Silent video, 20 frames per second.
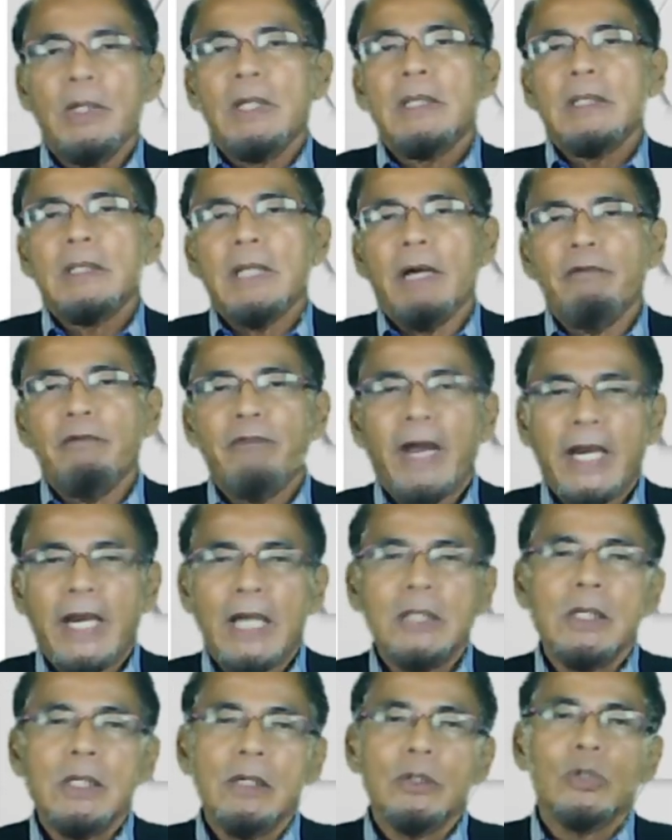the
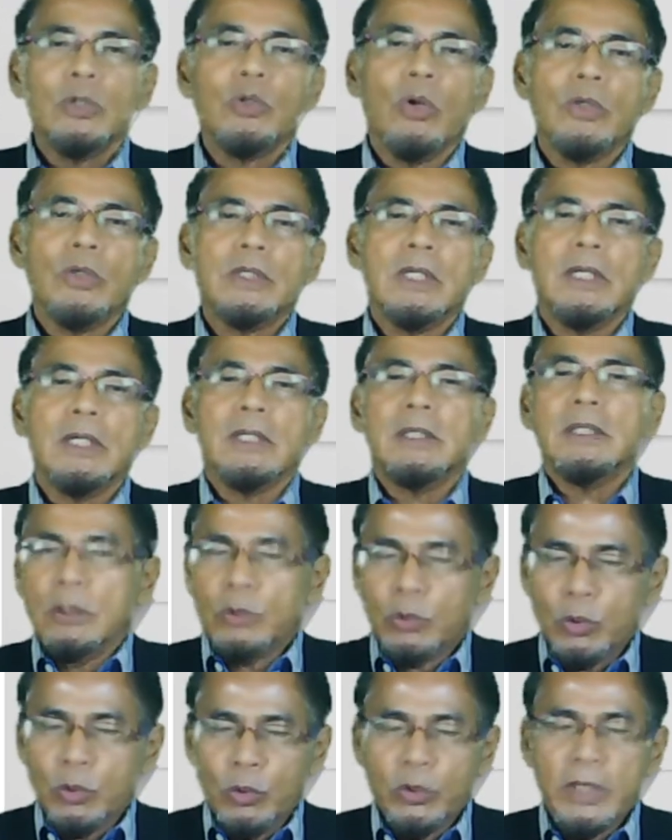financial resources
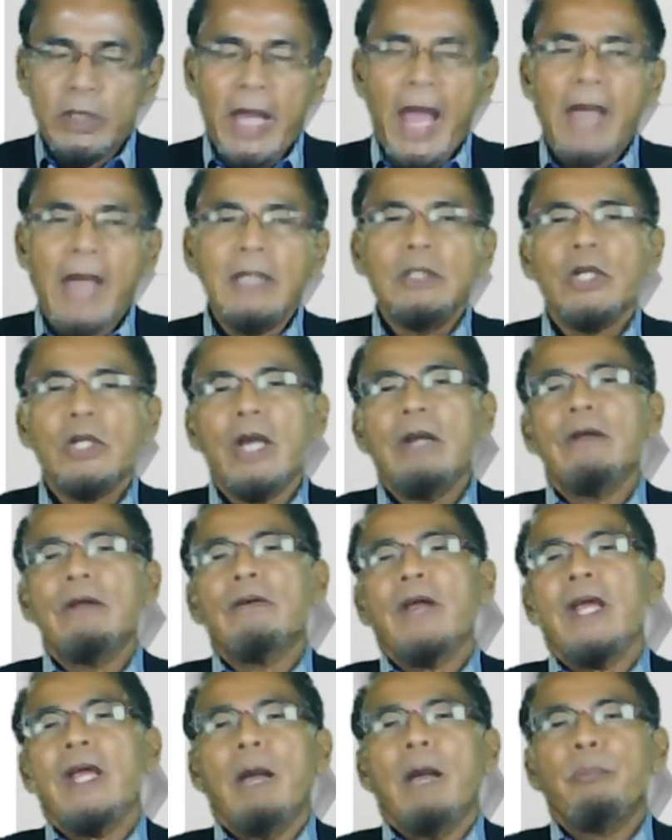to then
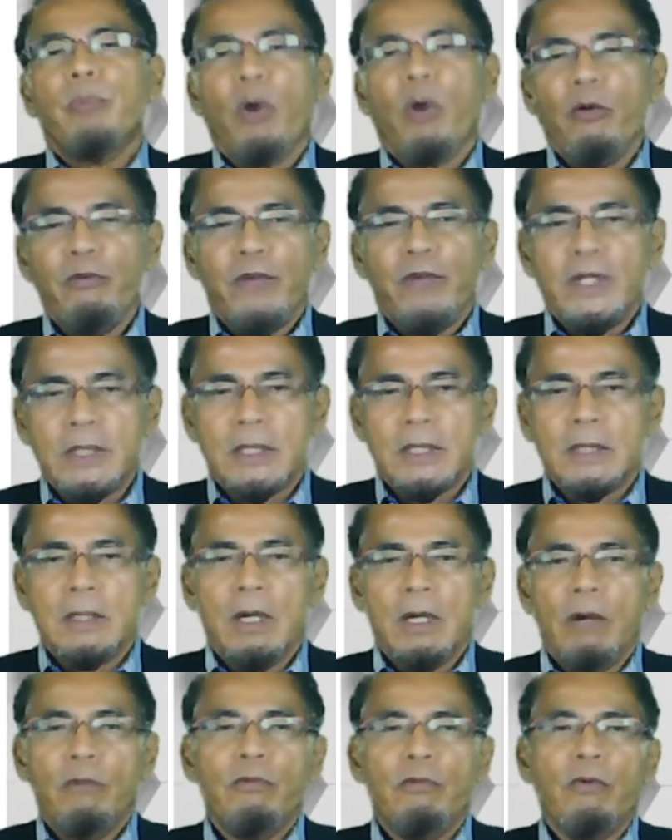generate profits
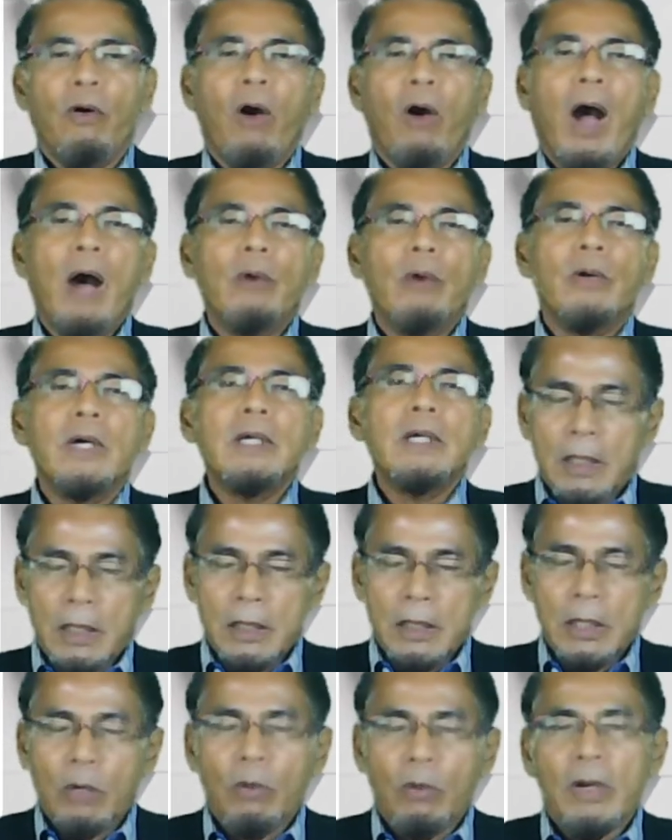for our
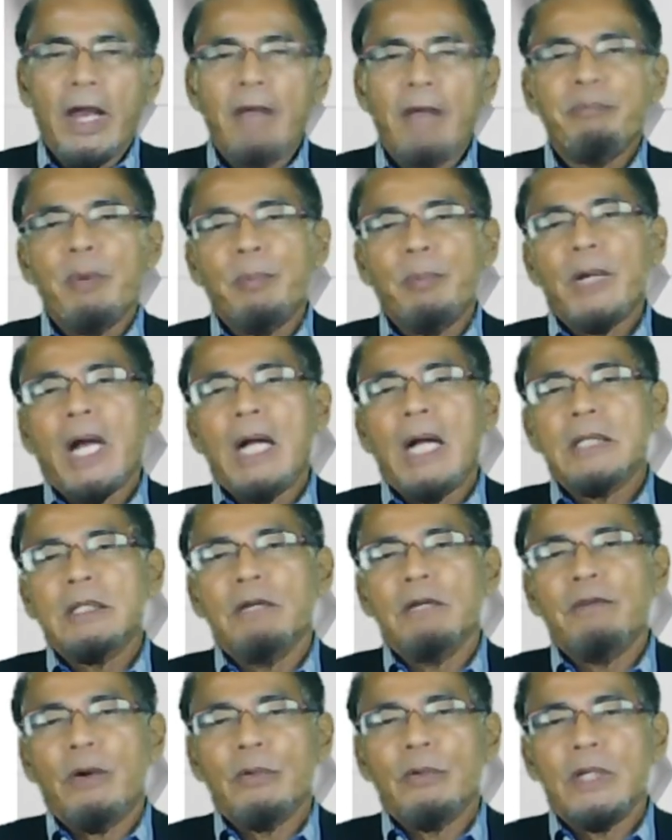Ecolife
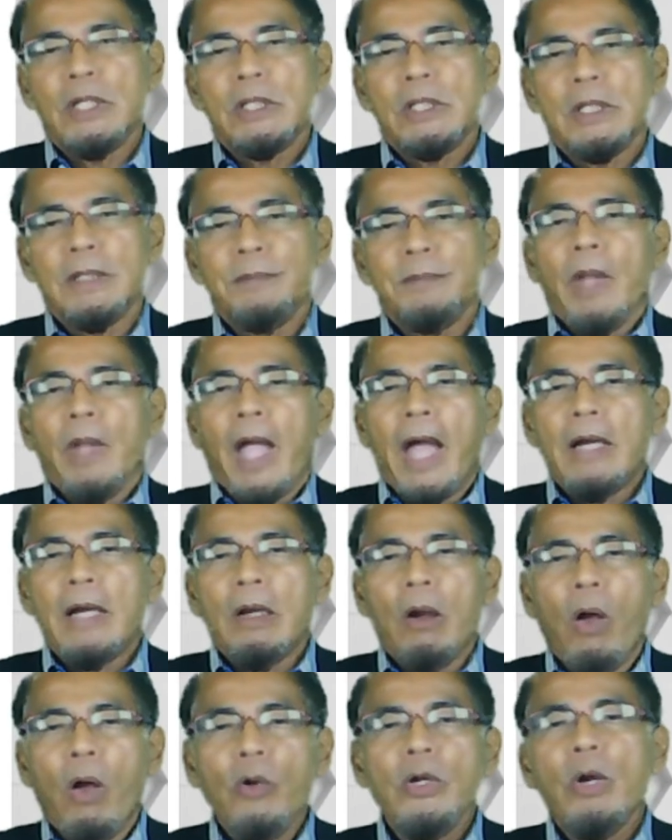Permaculture Foundation. And
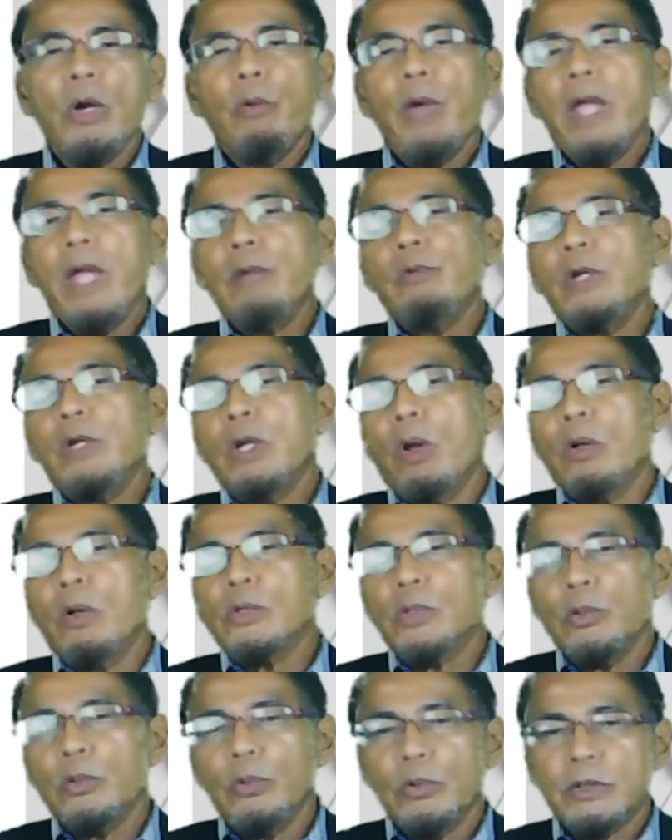along the way, we'll
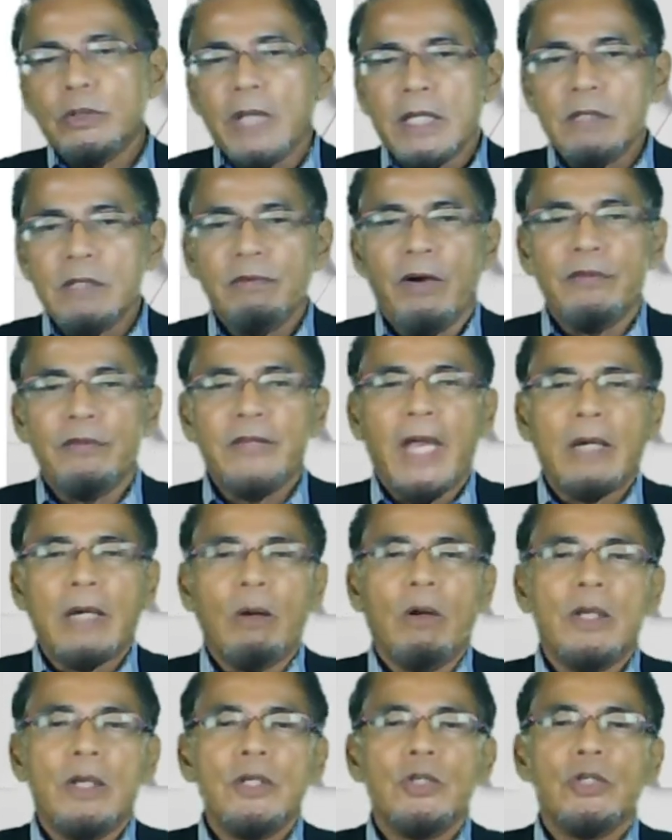also do transfer of
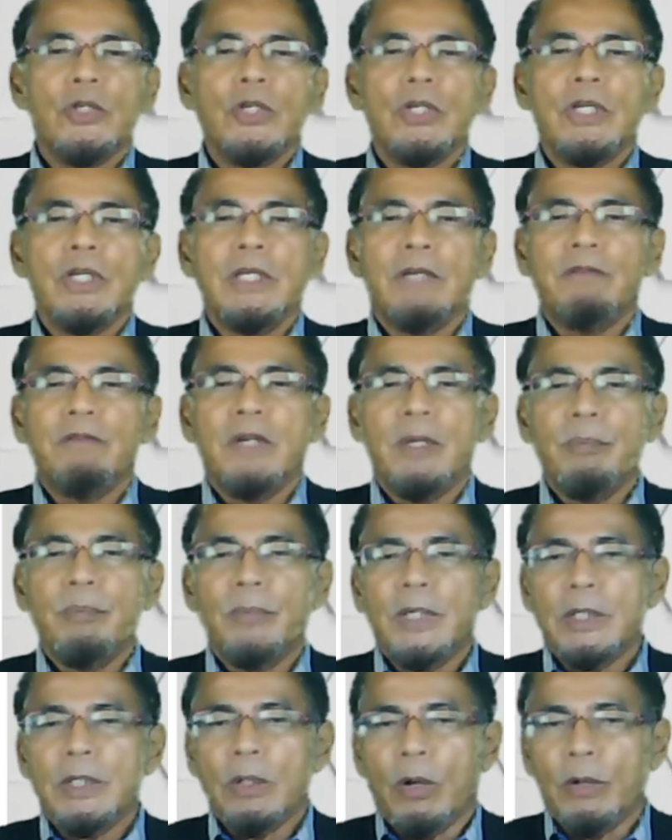technology,
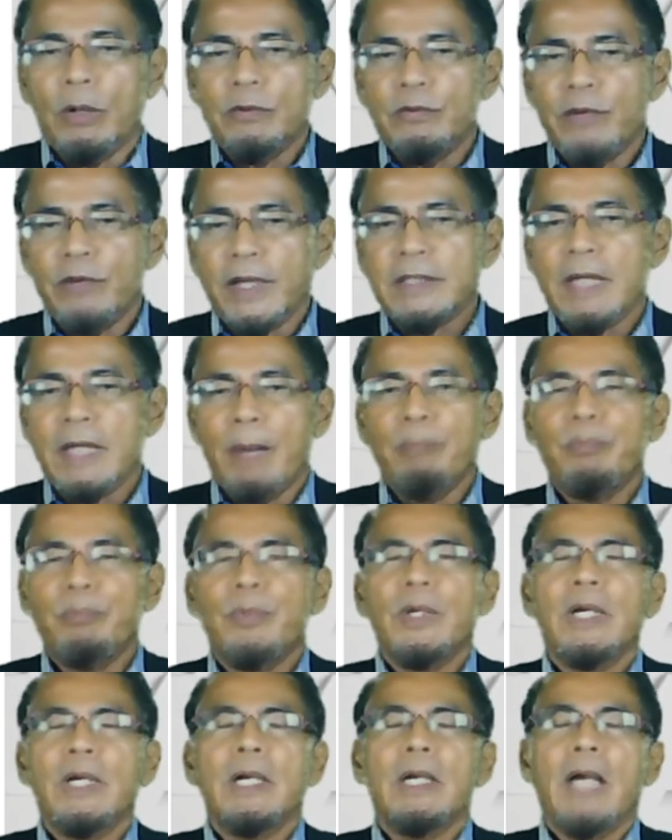development of, for
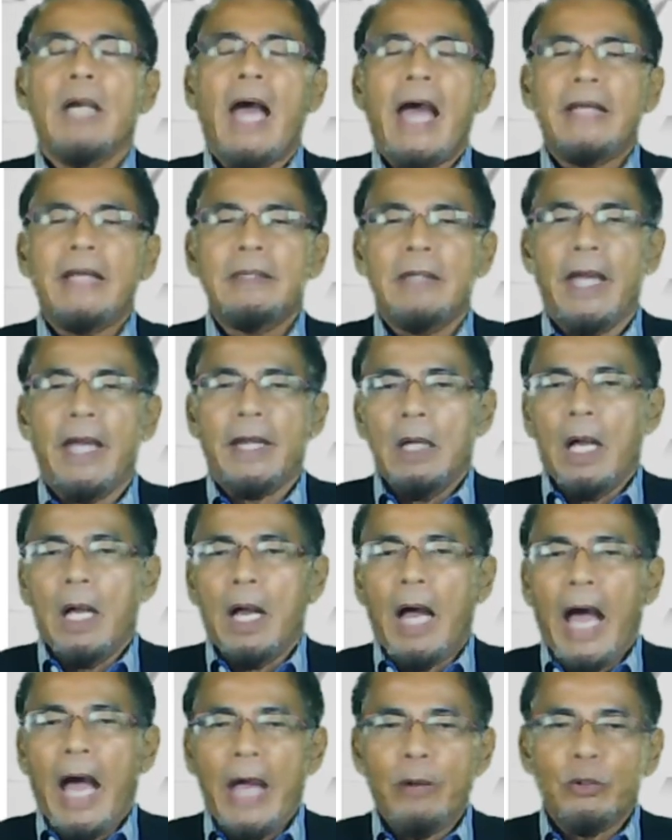example, high-tech
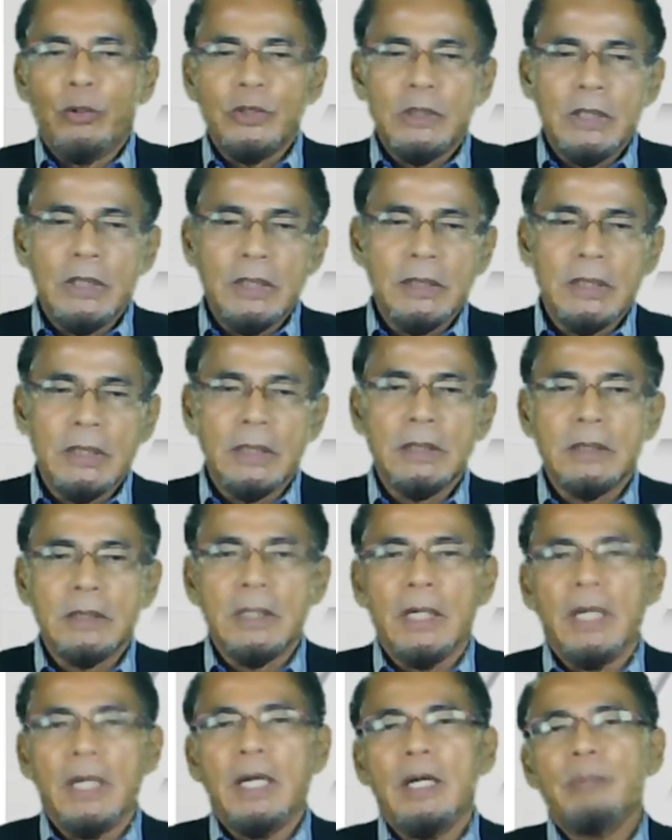IoT
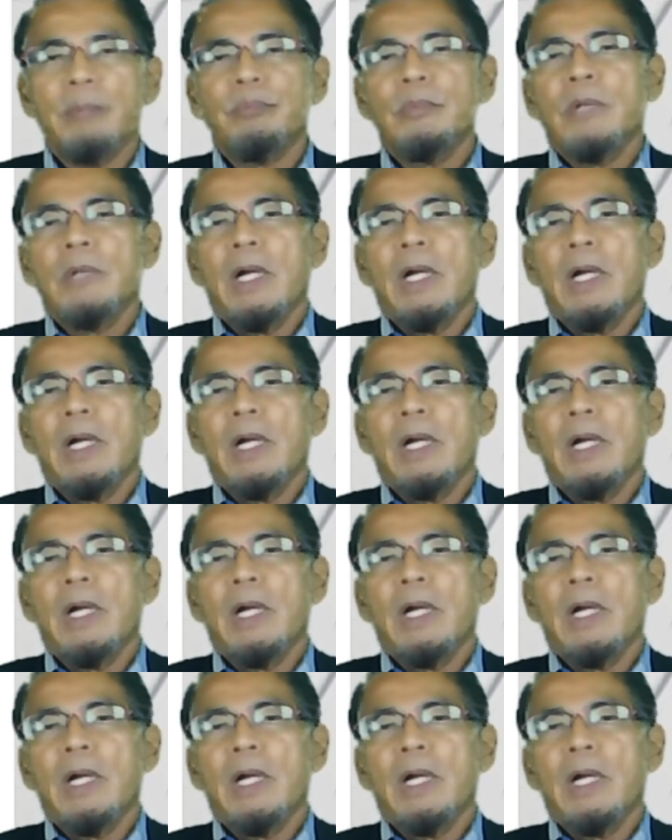system,